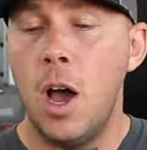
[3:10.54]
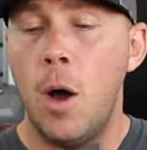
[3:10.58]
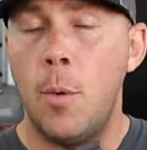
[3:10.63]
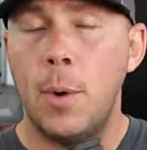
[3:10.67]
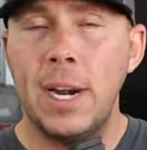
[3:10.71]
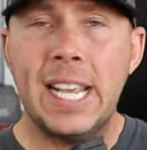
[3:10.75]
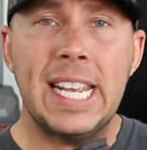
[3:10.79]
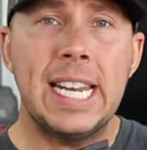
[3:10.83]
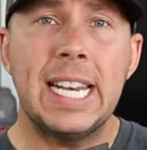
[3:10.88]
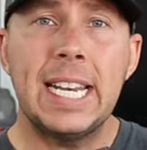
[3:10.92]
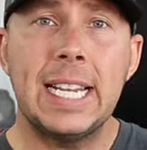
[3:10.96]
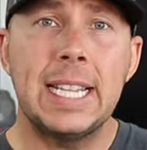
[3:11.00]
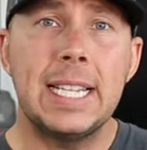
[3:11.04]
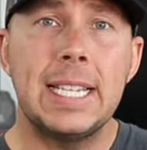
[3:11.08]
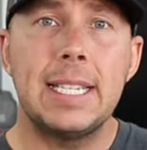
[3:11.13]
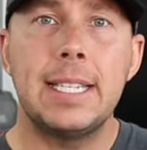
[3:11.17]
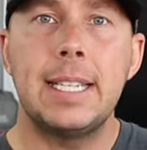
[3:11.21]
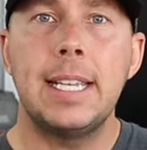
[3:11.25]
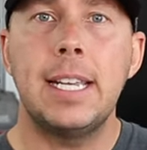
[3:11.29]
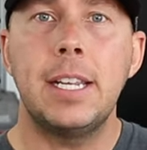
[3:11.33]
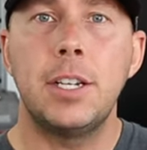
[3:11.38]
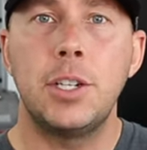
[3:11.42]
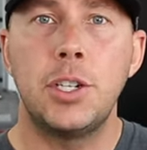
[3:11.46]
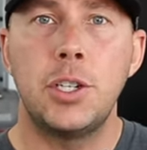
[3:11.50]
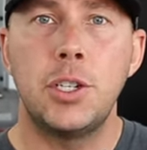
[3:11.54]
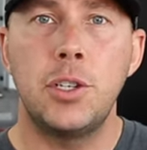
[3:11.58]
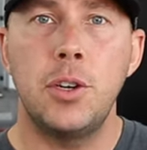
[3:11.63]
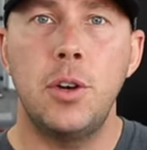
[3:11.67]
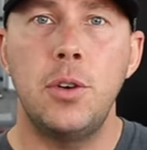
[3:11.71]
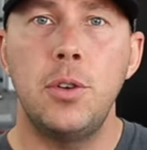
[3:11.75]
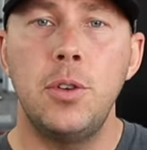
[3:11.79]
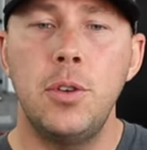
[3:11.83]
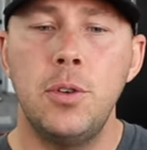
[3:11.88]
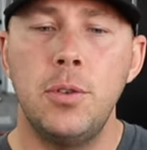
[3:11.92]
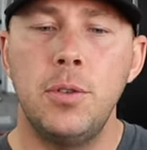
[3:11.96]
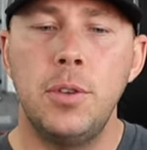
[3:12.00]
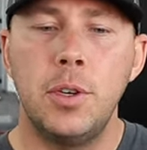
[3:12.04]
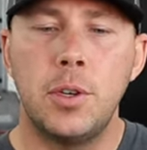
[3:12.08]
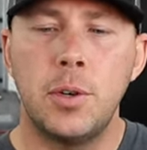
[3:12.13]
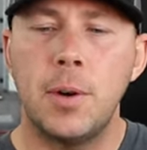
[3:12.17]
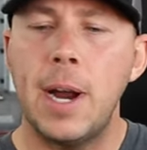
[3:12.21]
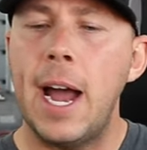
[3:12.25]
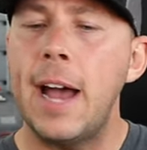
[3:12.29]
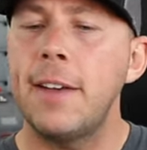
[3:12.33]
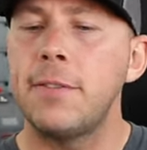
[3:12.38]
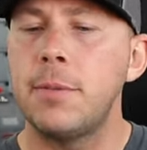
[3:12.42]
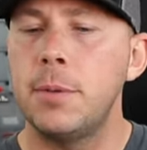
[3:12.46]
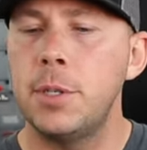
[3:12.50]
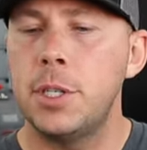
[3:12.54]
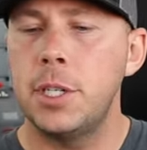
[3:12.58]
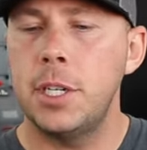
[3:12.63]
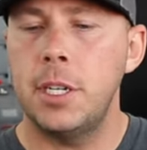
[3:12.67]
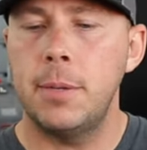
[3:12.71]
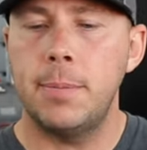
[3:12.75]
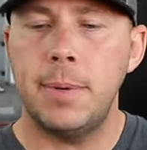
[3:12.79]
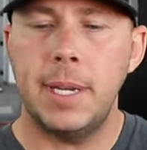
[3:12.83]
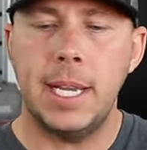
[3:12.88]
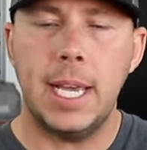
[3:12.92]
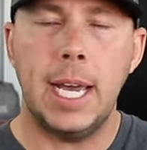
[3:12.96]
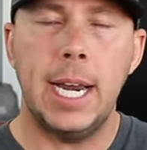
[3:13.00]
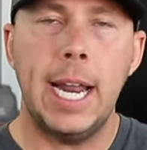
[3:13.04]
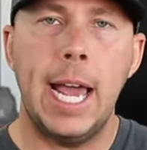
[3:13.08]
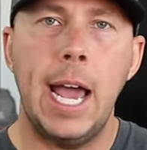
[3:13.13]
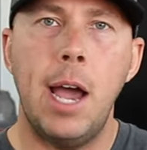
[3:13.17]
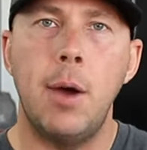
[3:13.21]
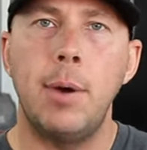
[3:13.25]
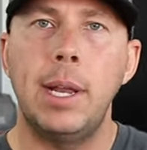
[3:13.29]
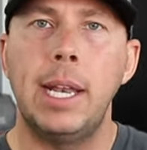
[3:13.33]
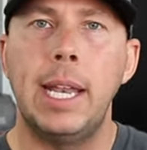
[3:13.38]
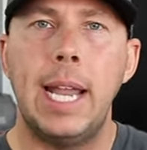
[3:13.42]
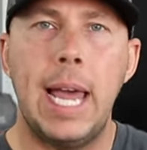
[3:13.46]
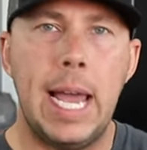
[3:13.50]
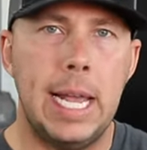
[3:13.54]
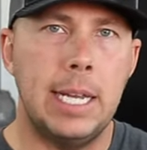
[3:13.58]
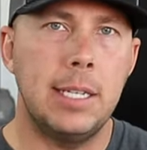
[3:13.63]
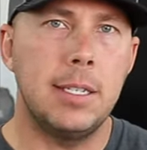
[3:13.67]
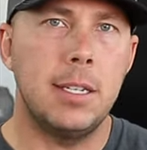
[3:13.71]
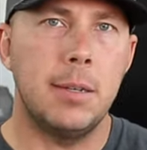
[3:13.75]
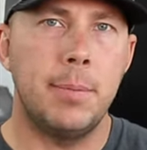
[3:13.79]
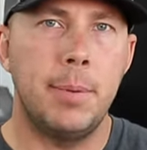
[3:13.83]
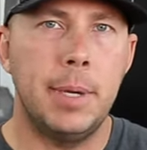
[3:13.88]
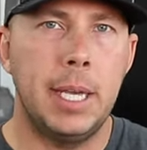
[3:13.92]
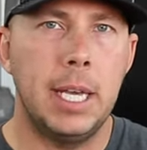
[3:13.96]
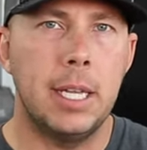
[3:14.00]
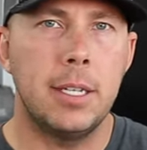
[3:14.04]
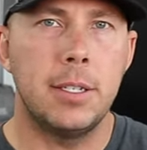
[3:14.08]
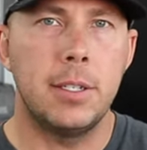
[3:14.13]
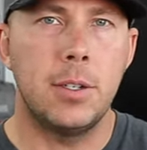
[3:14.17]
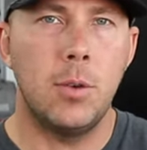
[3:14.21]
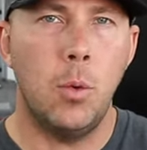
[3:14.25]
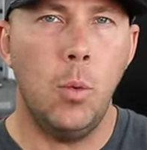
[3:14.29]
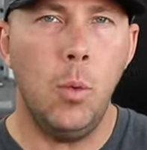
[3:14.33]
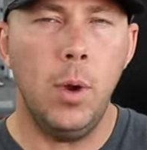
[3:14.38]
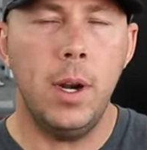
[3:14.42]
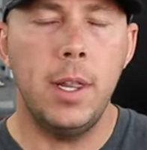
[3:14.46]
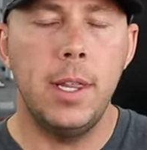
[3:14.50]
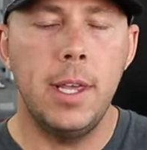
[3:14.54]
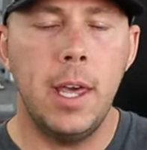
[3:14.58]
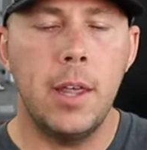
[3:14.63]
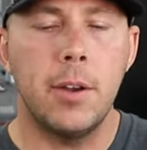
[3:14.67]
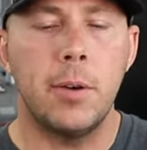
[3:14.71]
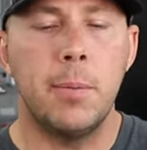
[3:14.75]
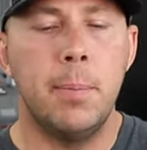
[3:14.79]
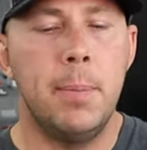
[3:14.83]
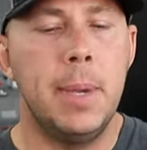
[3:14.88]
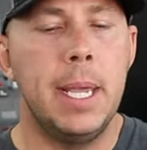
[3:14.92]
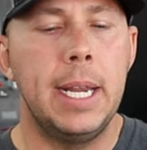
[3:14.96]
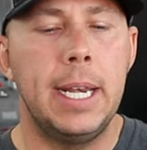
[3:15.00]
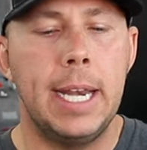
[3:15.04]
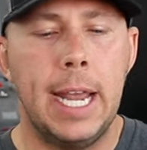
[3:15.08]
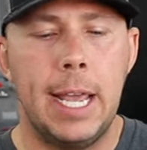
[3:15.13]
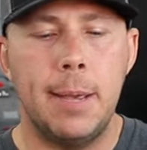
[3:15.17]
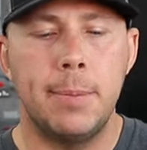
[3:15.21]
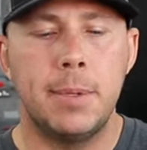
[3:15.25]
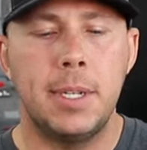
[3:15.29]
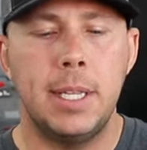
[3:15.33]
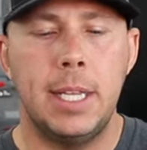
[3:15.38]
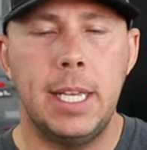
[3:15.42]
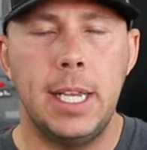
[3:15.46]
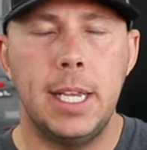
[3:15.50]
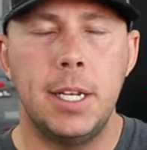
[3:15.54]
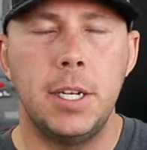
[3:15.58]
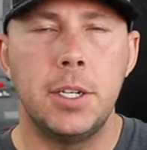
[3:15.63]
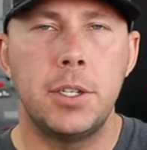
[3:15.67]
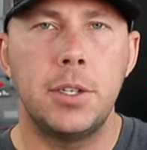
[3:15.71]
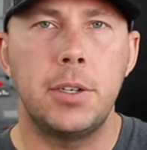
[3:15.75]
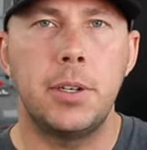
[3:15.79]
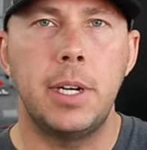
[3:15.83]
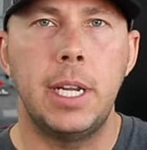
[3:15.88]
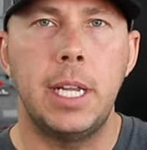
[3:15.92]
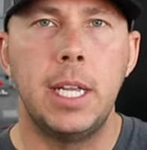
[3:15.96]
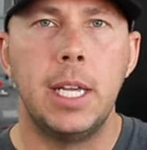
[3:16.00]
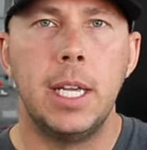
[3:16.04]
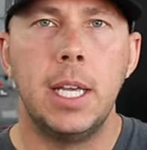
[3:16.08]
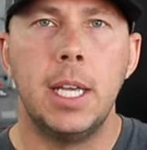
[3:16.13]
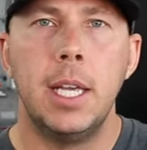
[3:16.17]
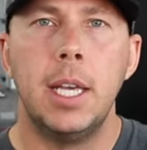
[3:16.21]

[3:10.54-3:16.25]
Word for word: I wanna get into this thing and show you the craftsmanship and kind of how it lines up against one of the other big names in the industry.